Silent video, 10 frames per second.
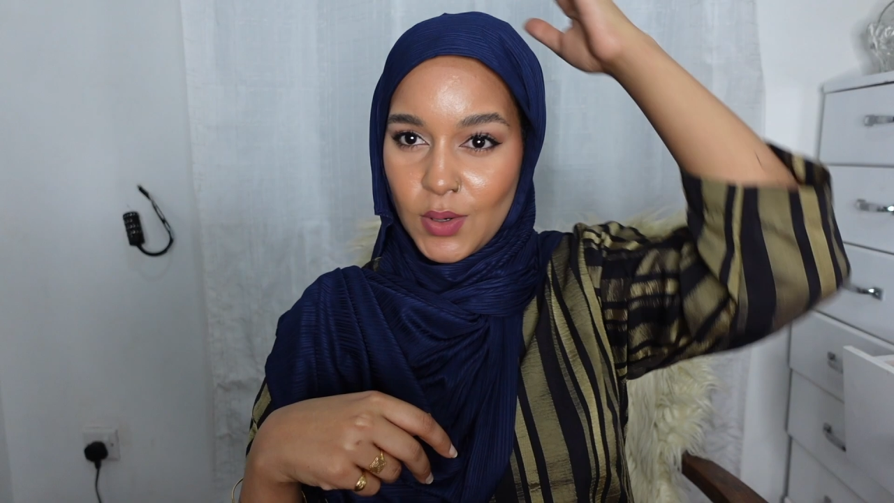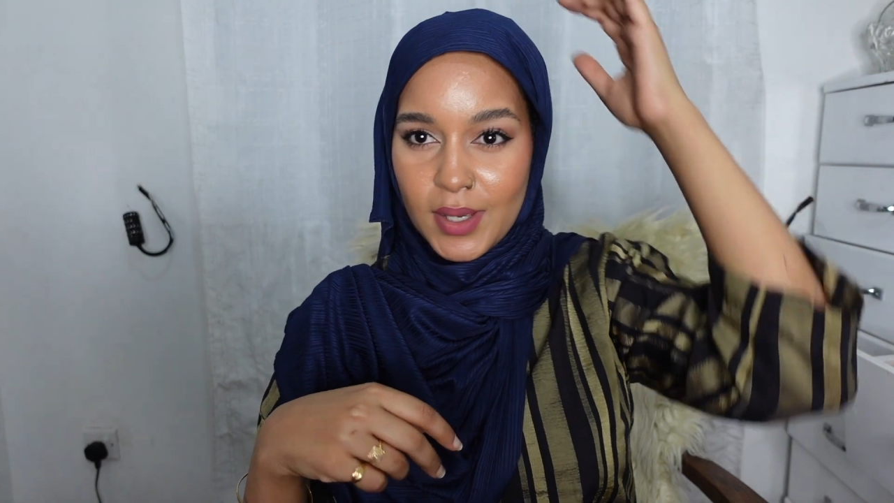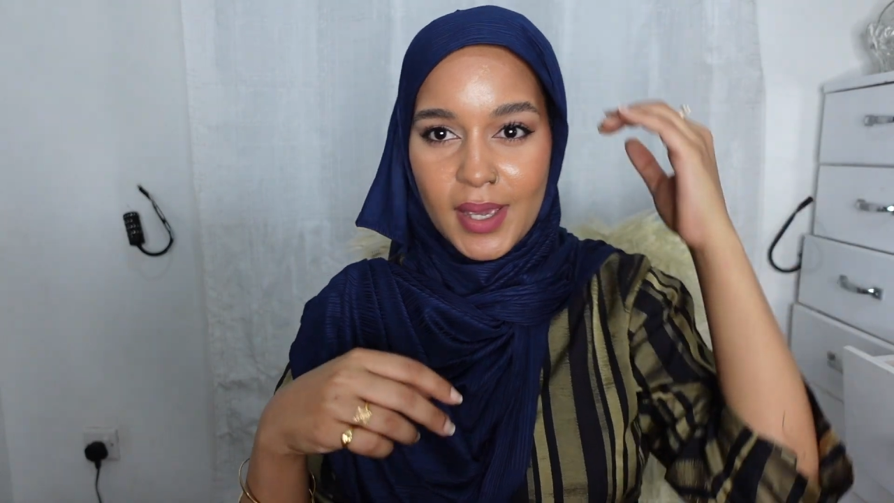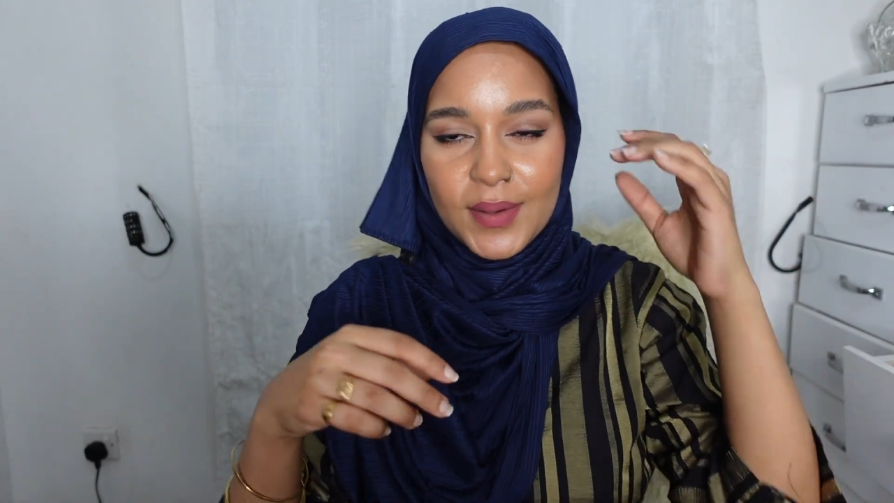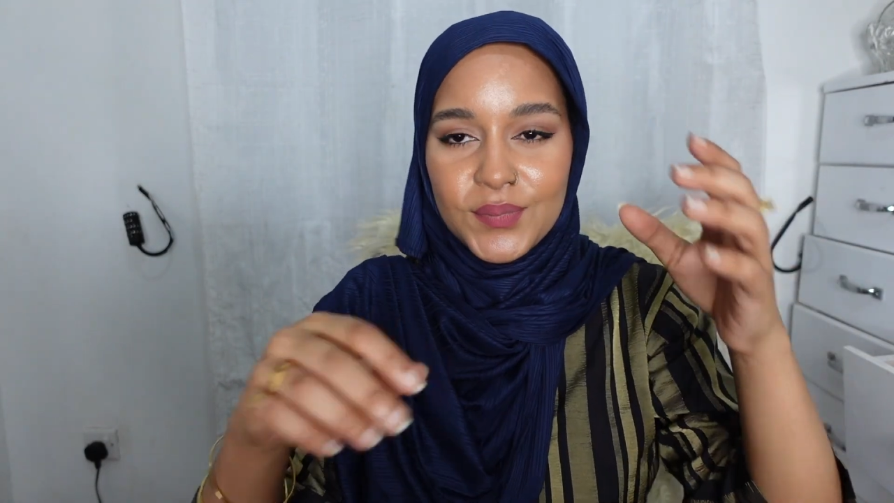
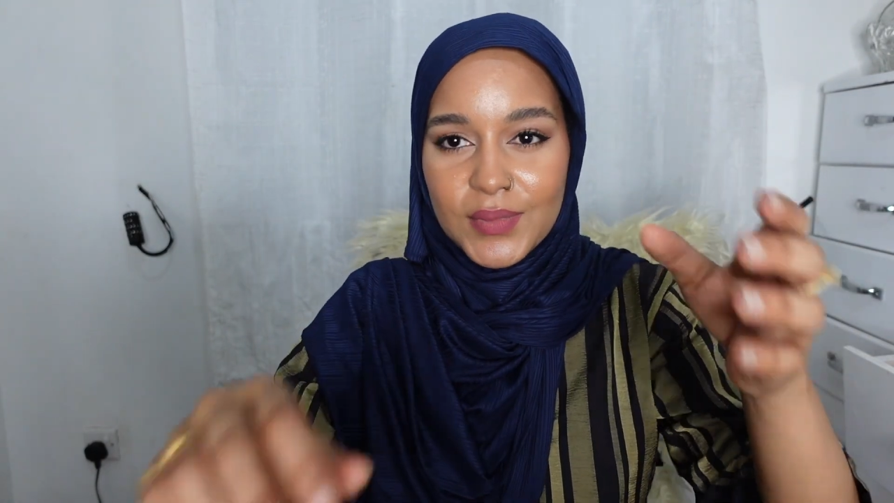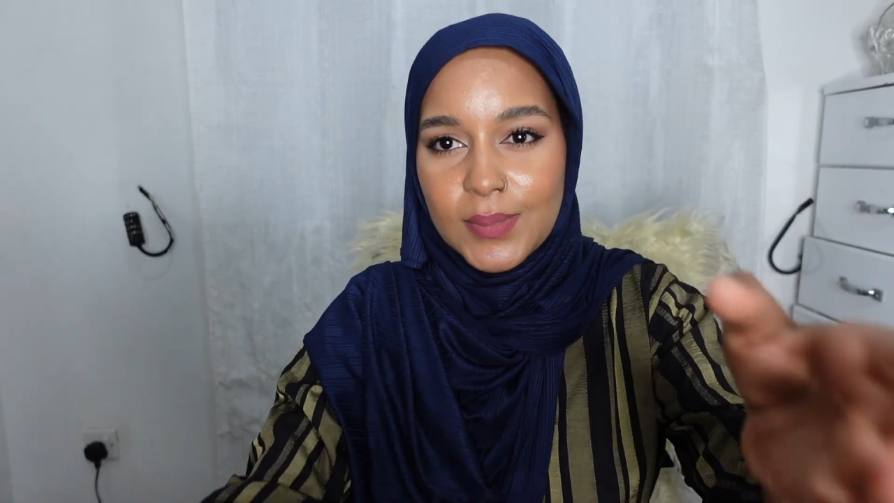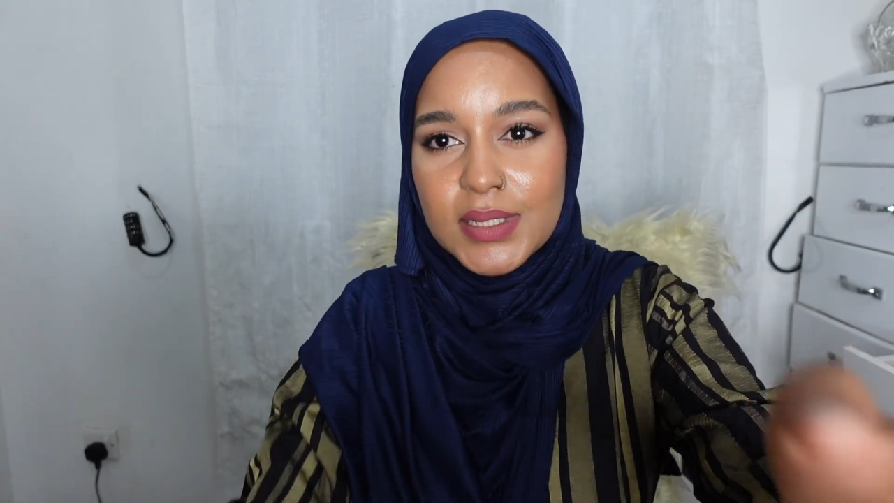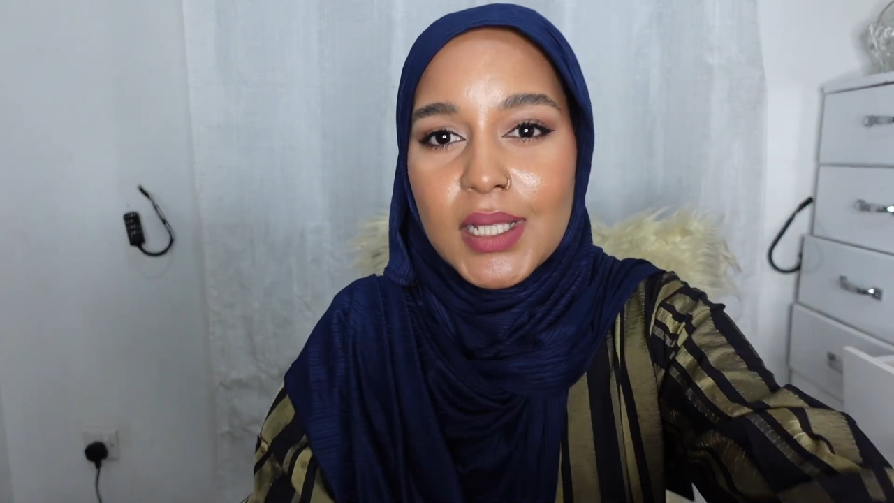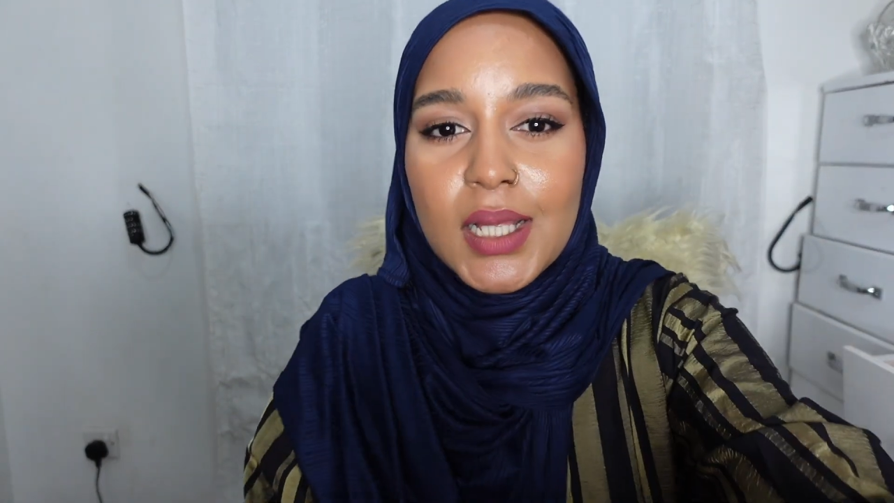Okay,
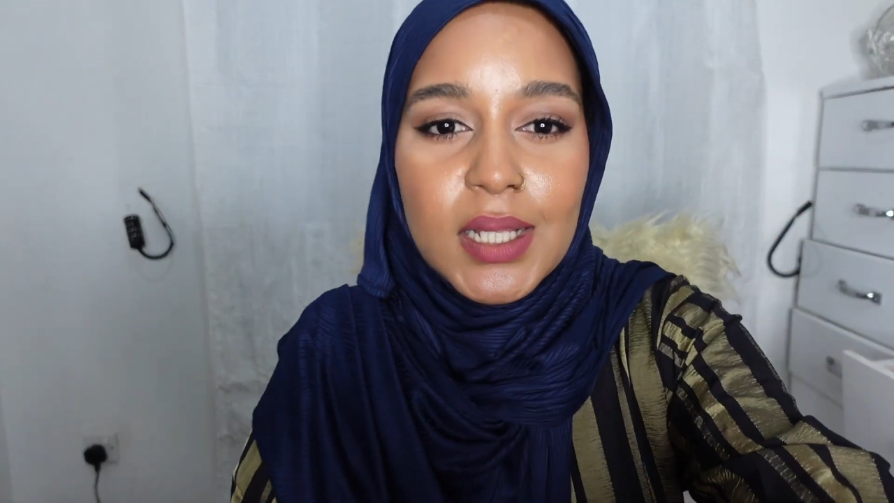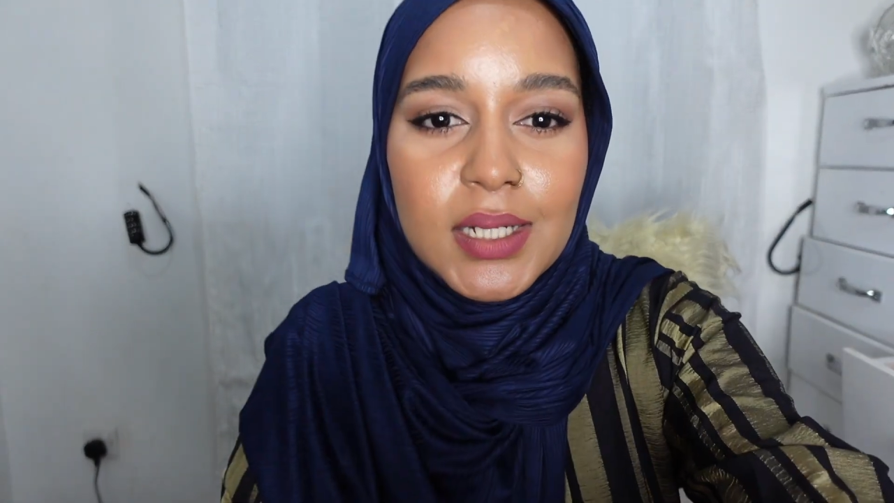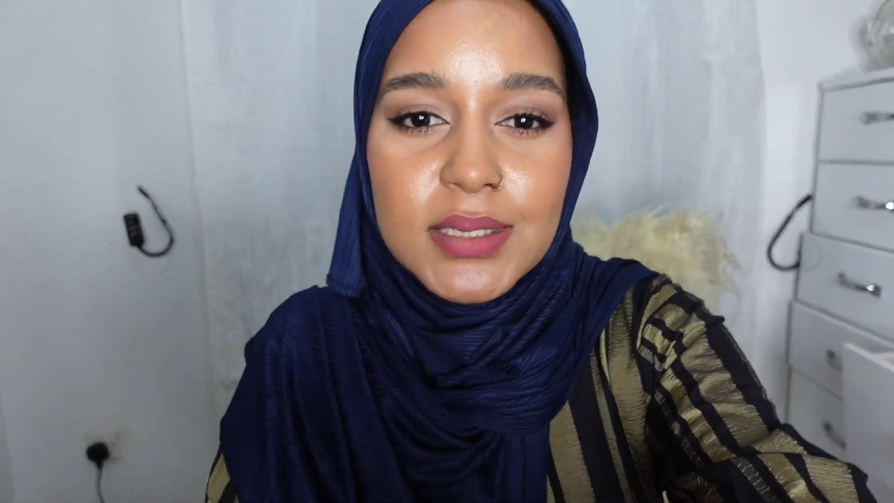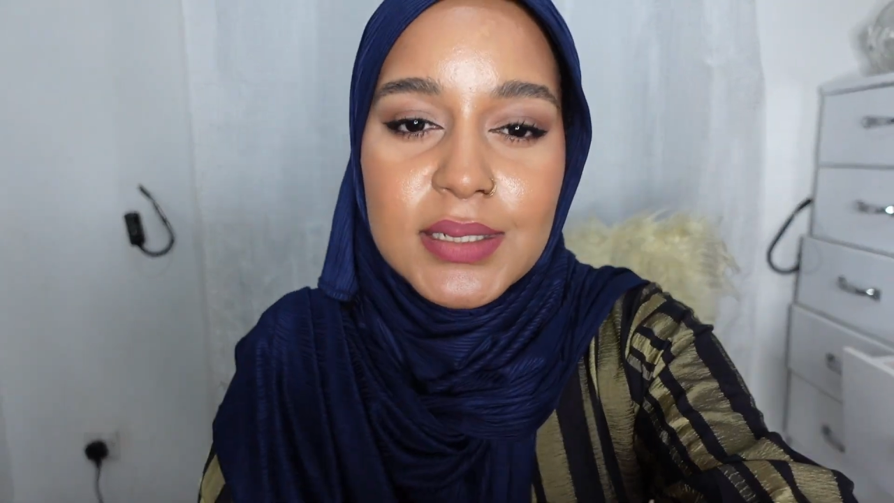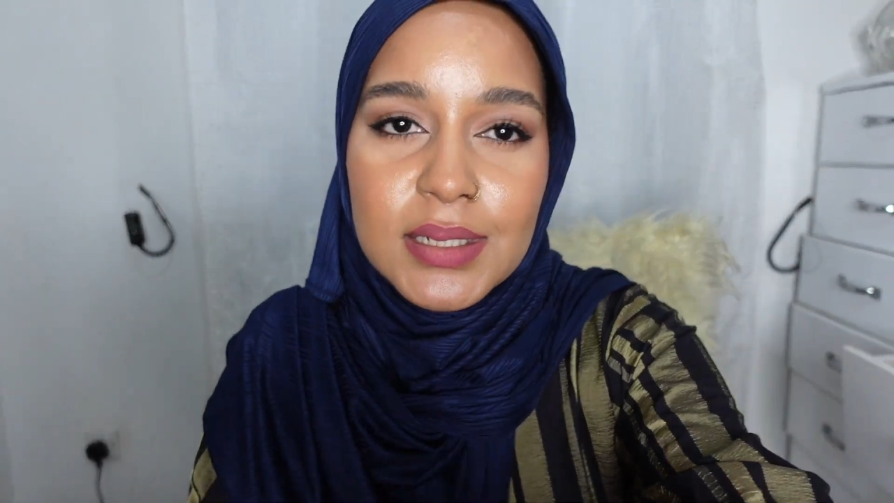
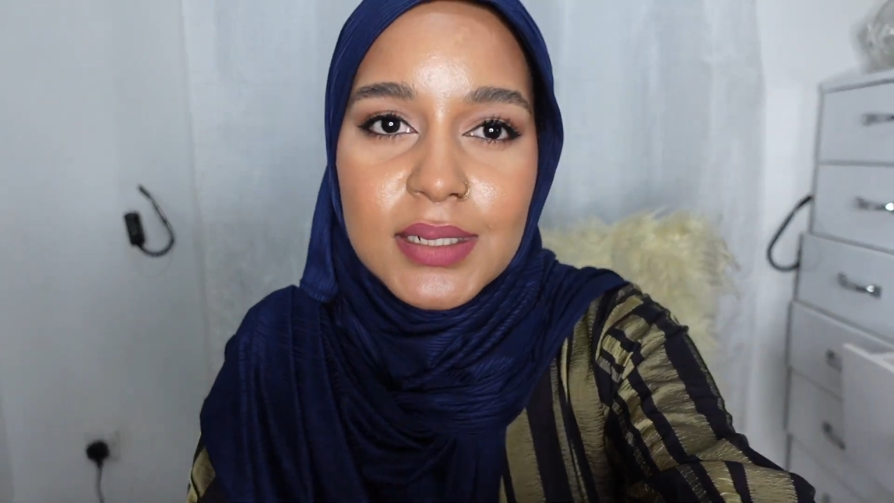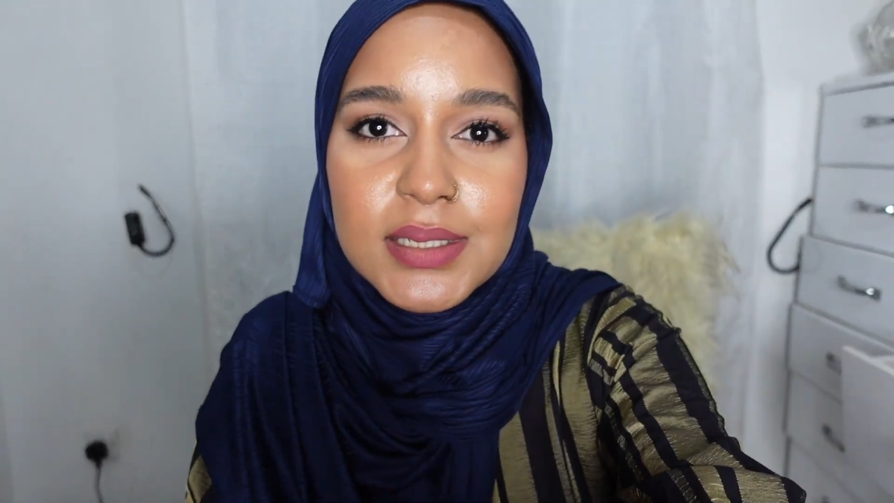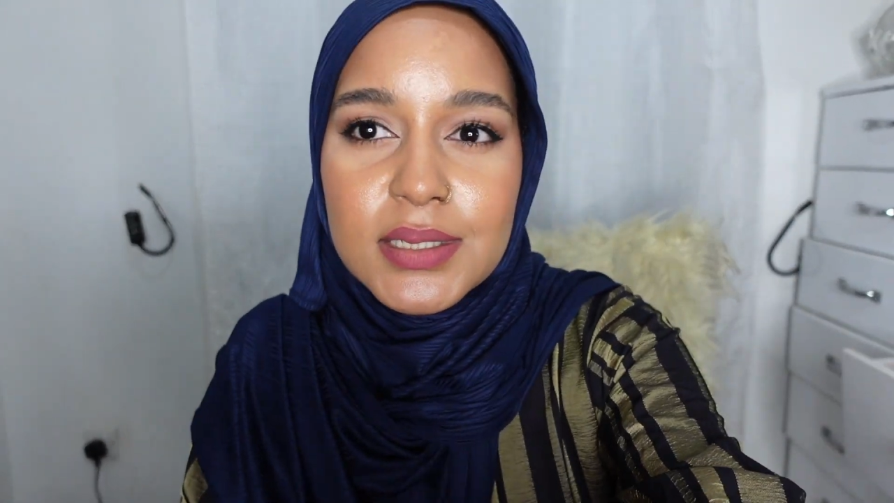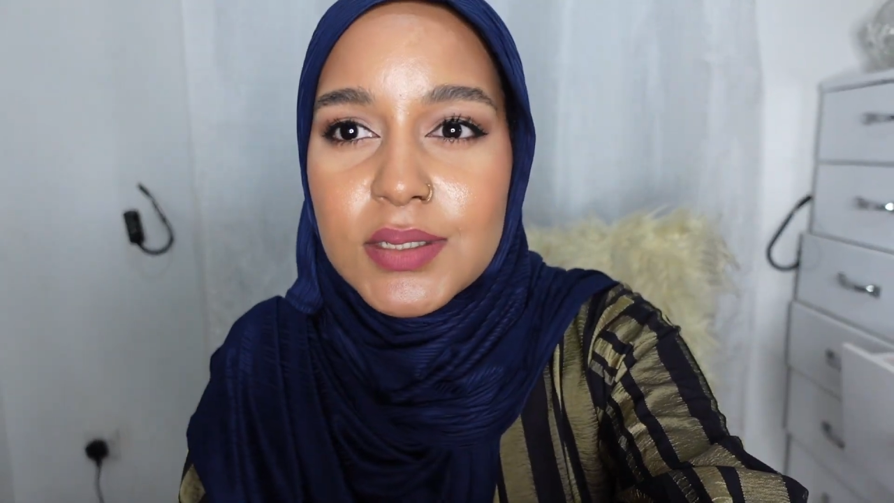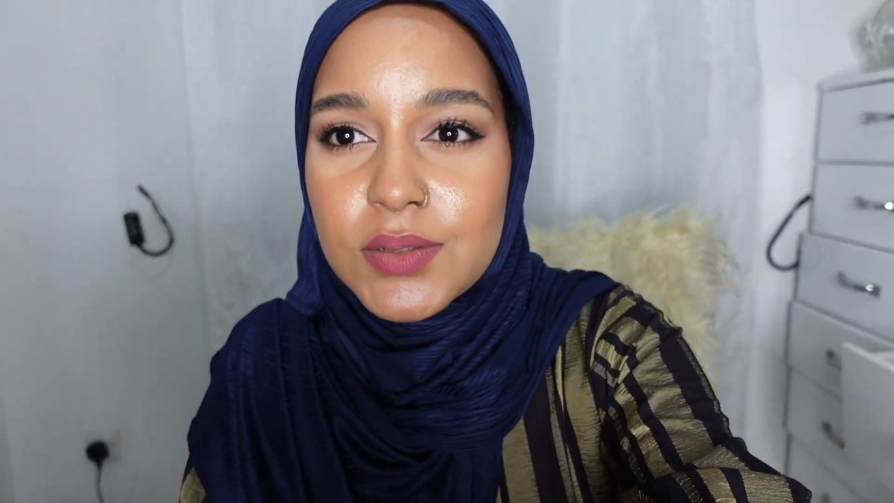
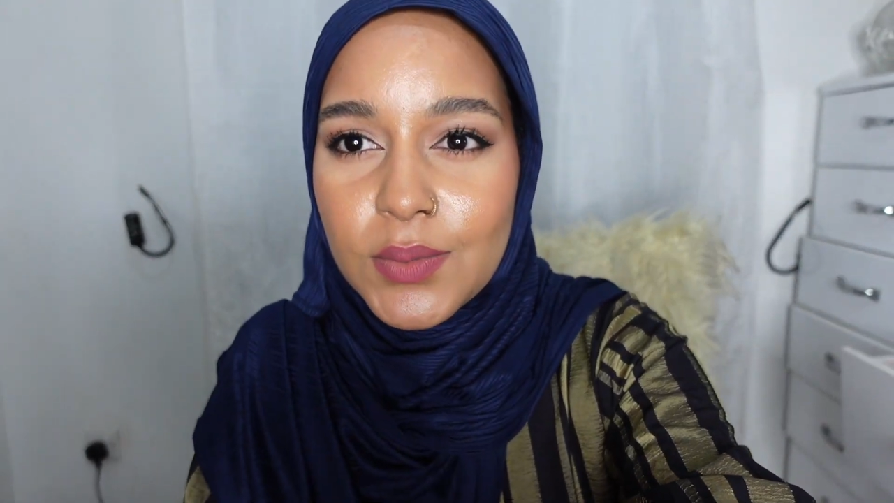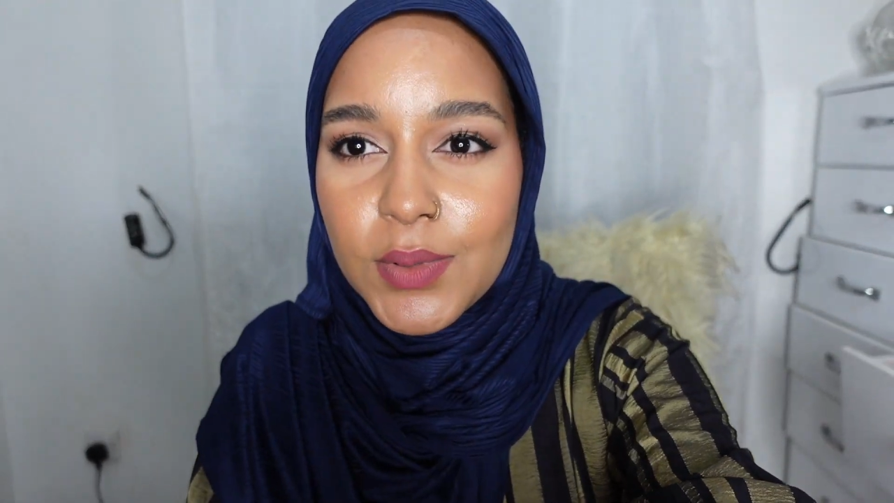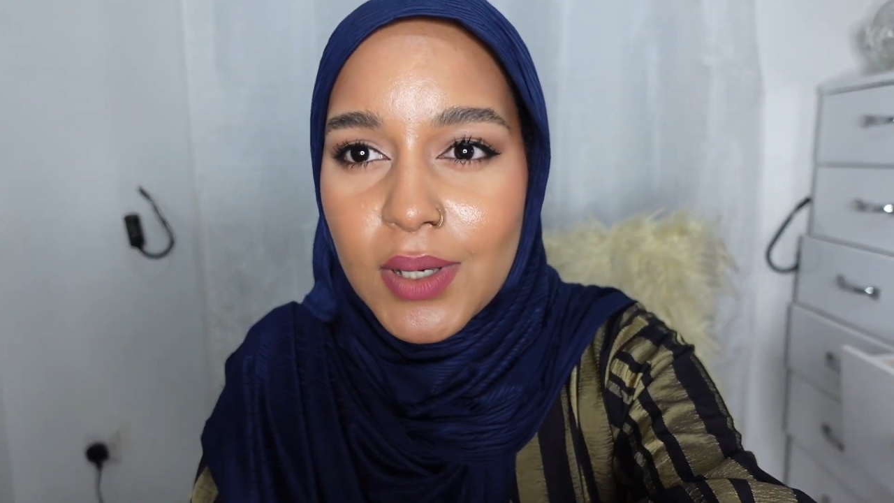let's zoom you